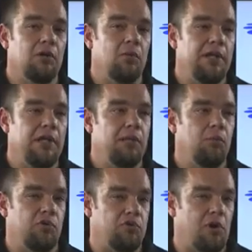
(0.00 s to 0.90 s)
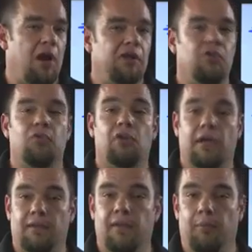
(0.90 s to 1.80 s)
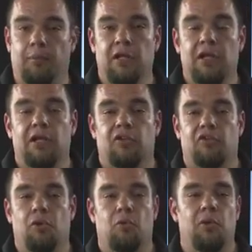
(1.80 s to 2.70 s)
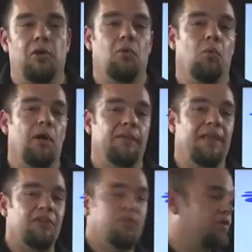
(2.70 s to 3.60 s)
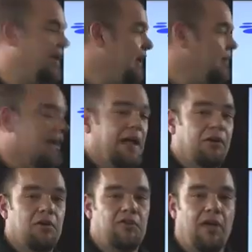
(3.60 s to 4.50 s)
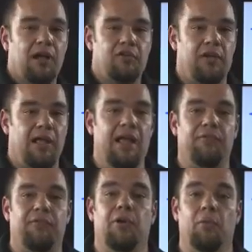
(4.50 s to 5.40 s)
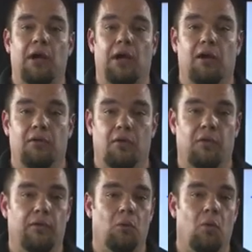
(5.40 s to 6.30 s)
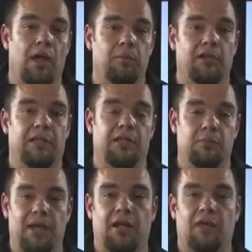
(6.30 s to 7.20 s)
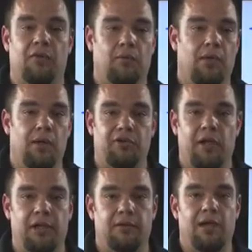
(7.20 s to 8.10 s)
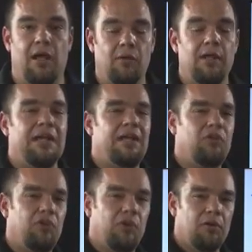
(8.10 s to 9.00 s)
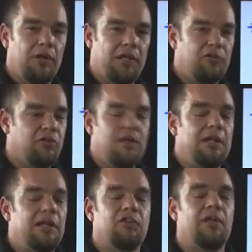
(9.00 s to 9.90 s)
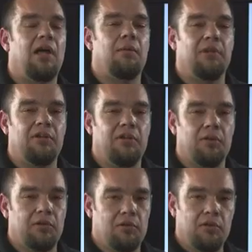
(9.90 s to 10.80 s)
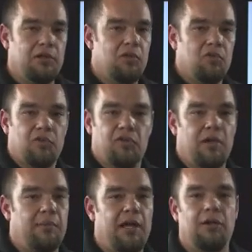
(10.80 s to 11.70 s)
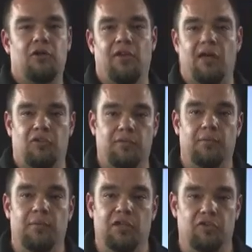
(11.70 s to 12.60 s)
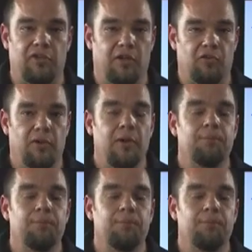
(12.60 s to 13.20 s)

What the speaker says: We were trying to trick them. So we don't want that same anchor text everywhere on the web linking back to the website. Now, internal links, it's not a big deal. You can use the same anchor text if it makes sense.